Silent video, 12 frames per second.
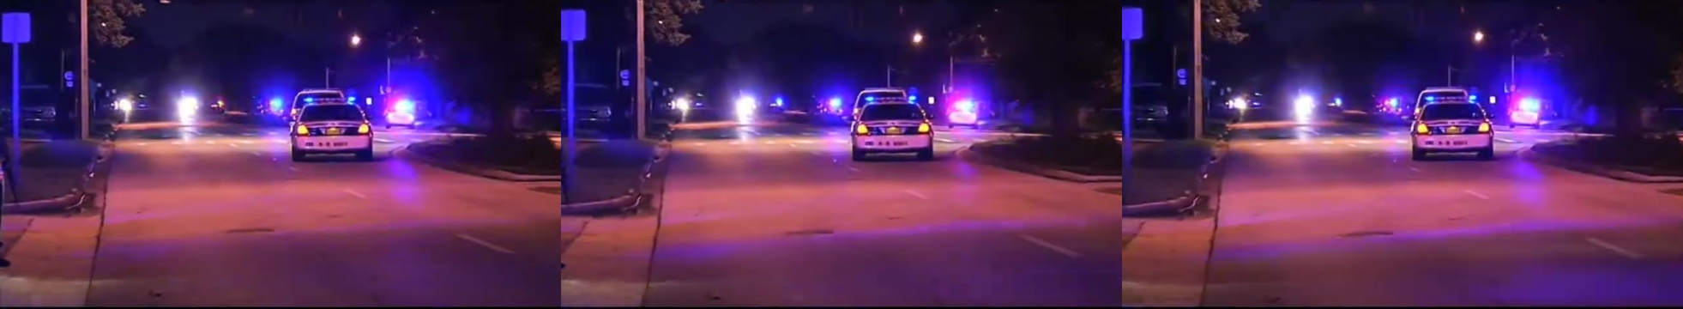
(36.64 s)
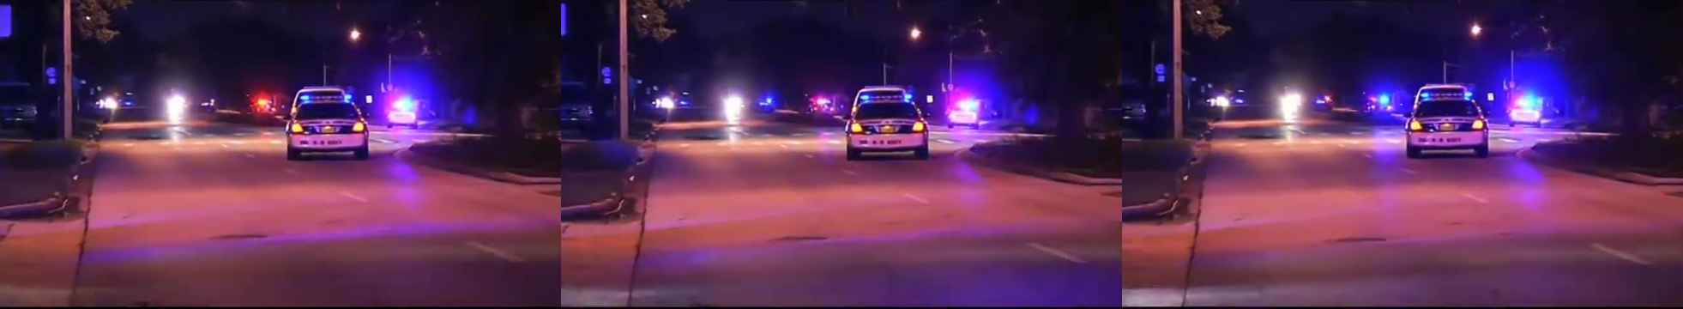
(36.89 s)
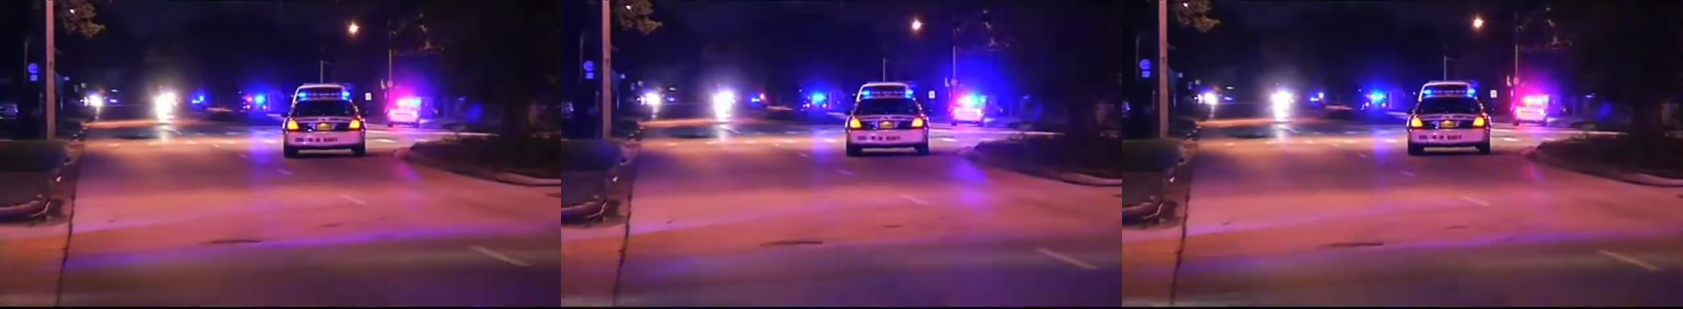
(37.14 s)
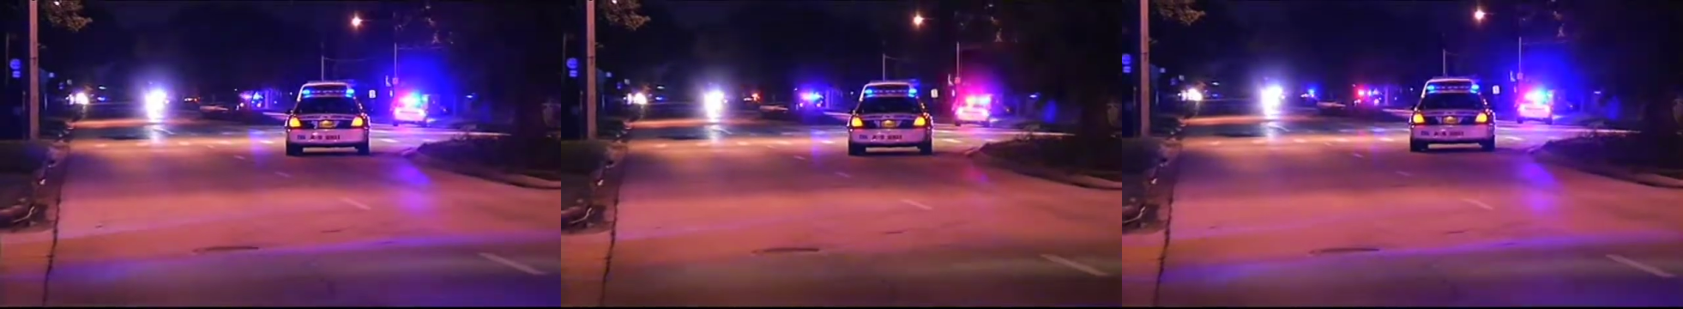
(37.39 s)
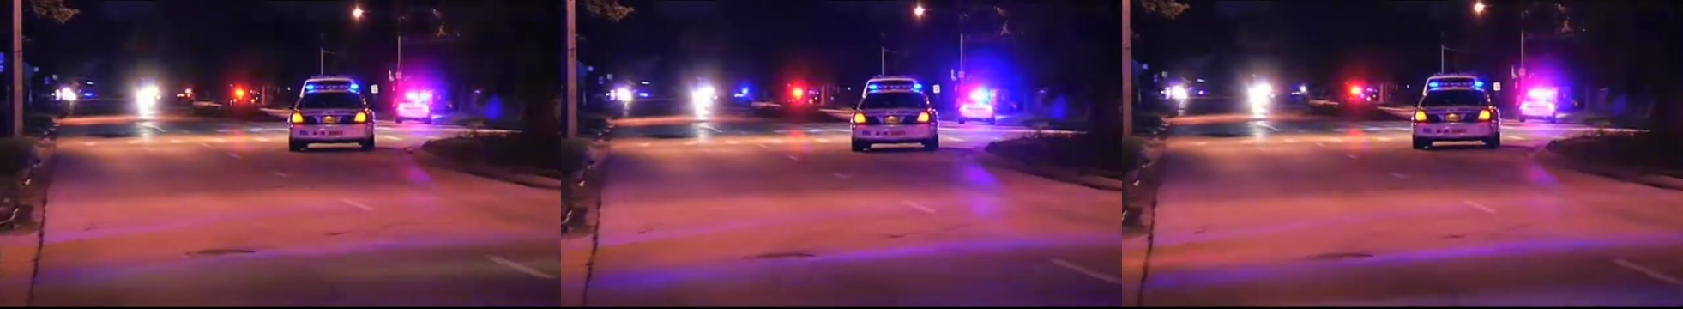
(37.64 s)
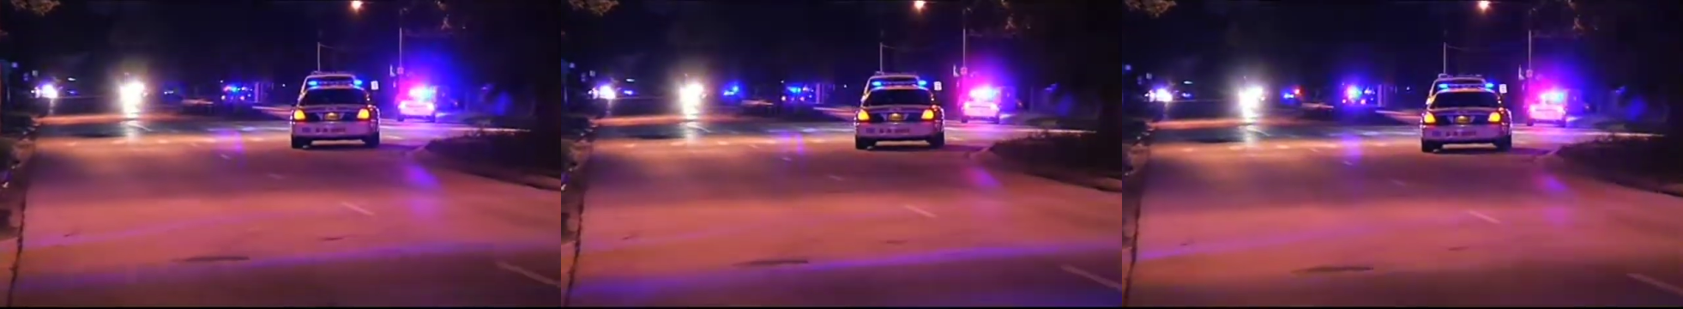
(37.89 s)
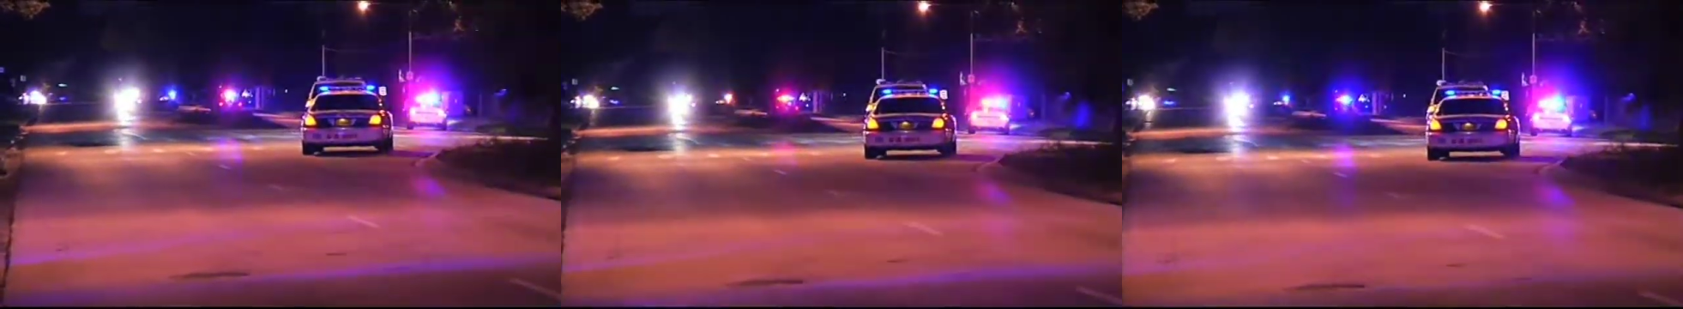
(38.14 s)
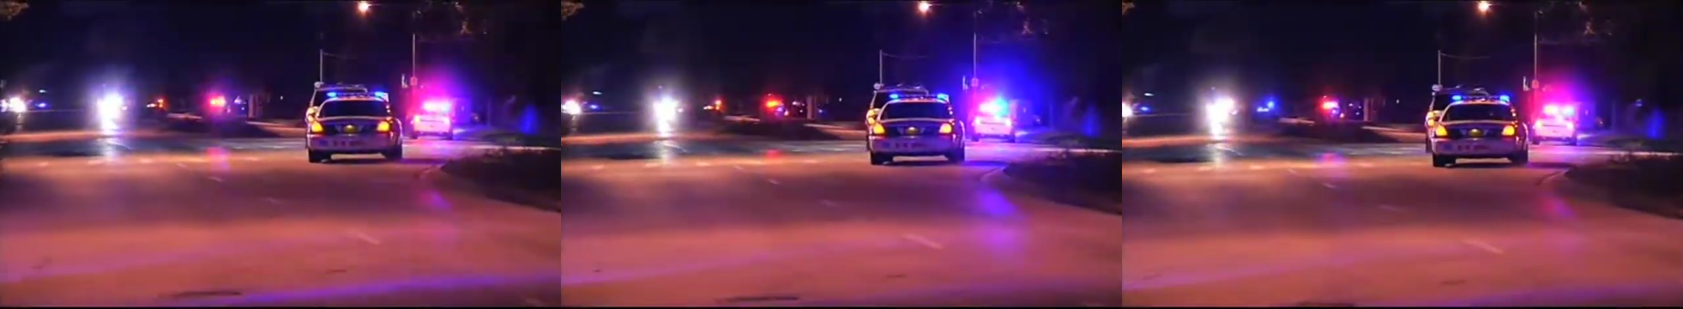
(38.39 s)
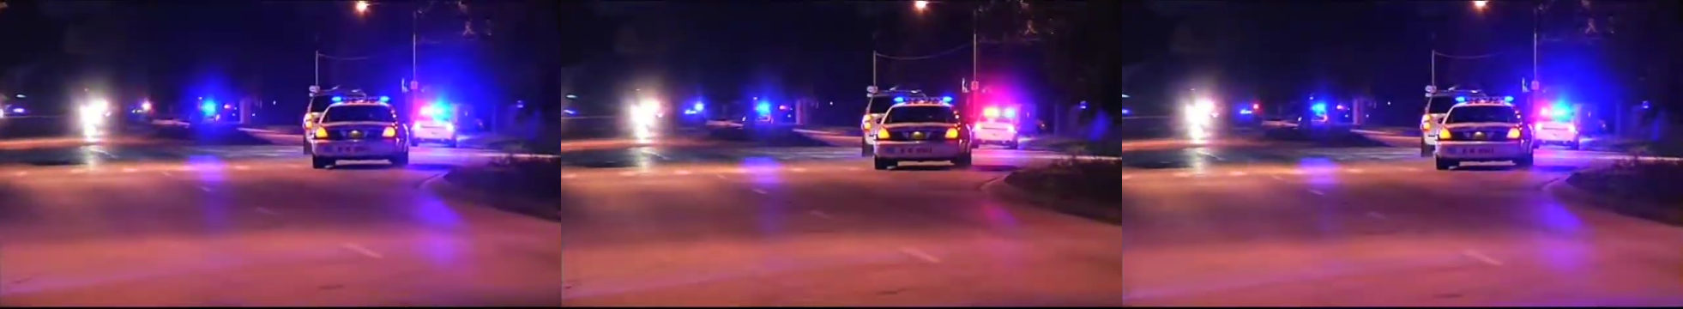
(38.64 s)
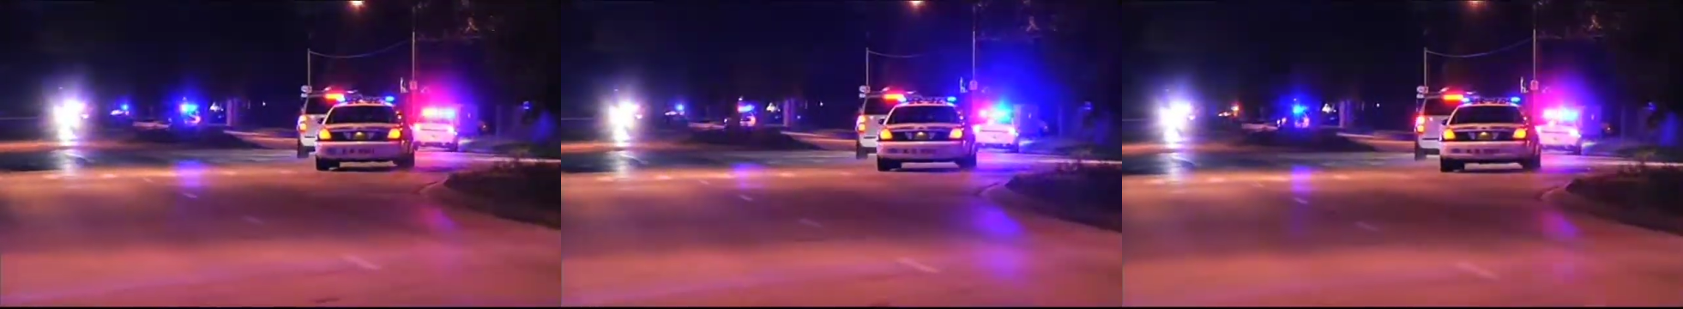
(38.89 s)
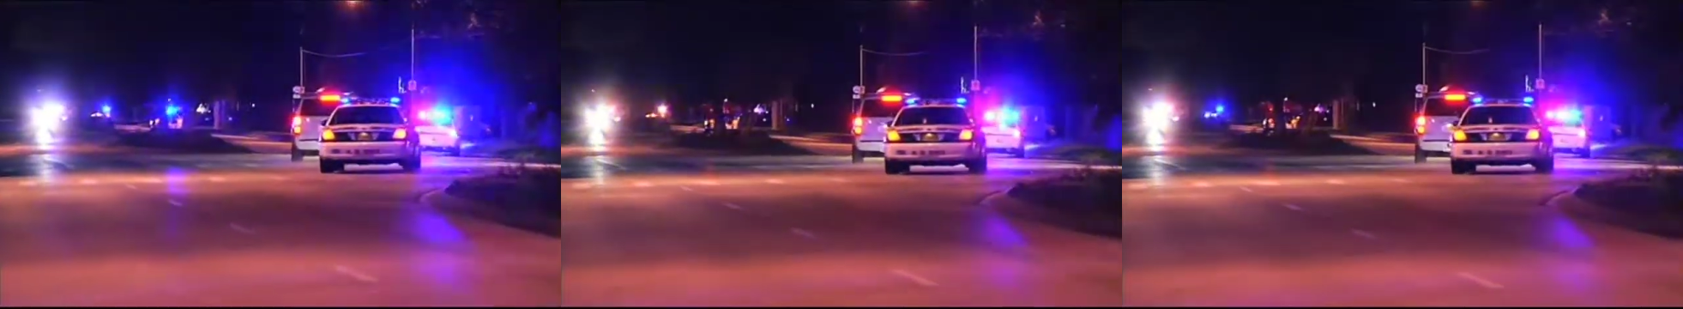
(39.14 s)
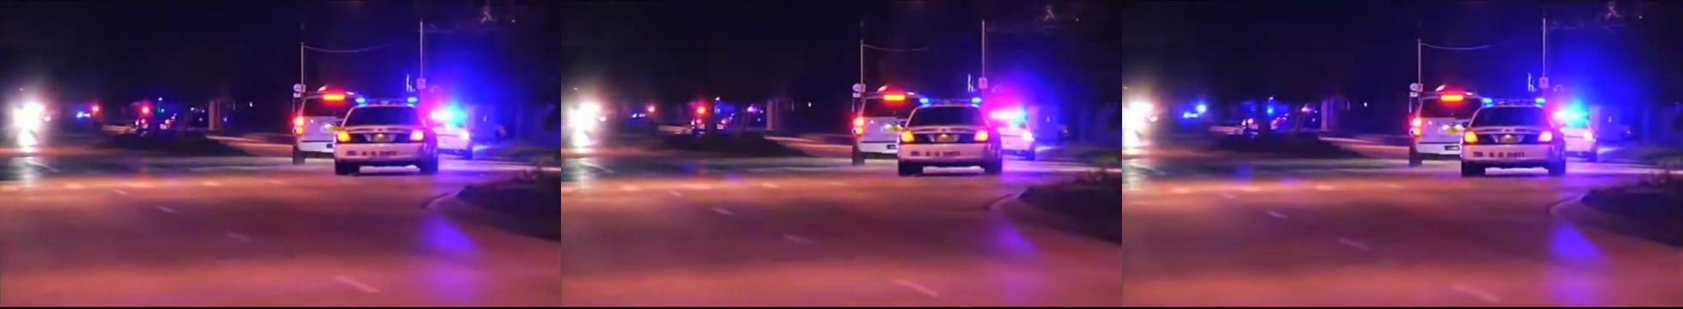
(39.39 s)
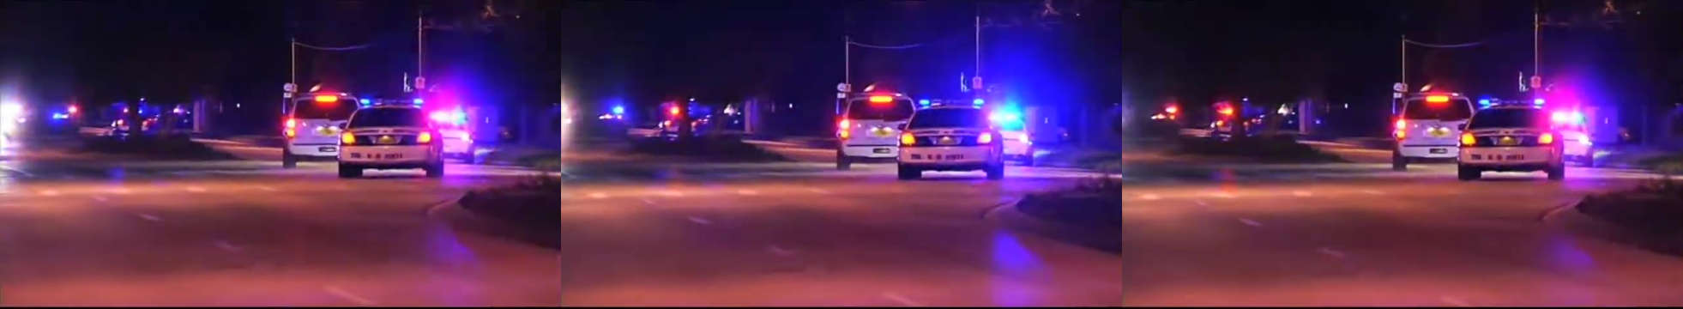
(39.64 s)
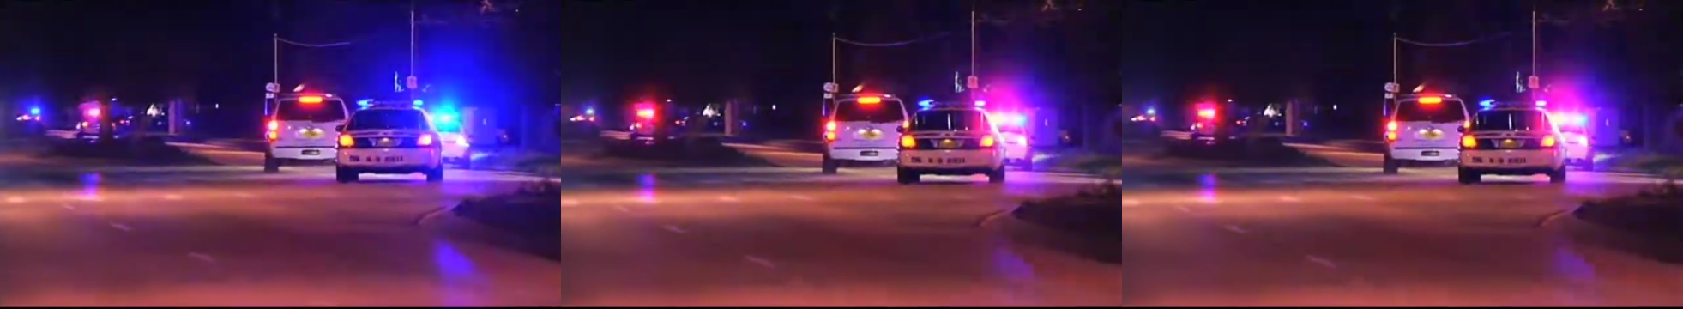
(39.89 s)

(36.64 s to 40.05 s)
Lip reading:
(no speaker visible)